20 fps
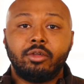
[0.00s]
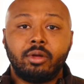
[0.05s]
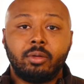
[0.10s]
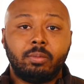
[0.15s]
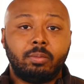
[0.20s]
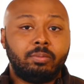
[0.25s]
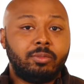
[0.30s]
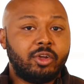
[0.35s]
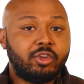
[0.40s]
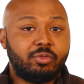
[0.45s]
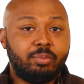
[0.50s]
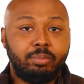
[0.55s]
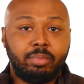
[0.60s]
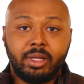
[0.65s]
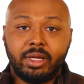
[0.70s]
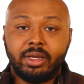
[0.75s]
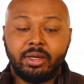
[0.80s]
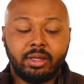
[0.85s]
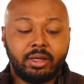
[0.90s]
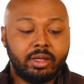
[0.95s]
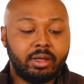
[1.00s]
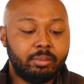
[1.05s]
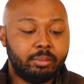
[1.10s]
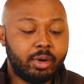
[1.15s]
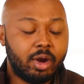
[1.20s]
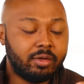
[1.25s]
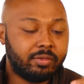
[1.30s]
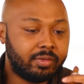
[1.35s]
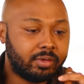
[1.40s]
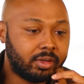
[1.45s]
They're just blended in
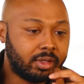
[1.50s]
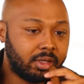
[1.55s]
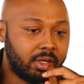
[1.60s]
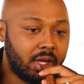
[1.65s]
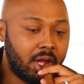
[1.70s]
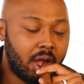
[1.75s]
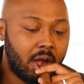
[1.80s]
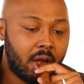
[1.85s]
perfectly.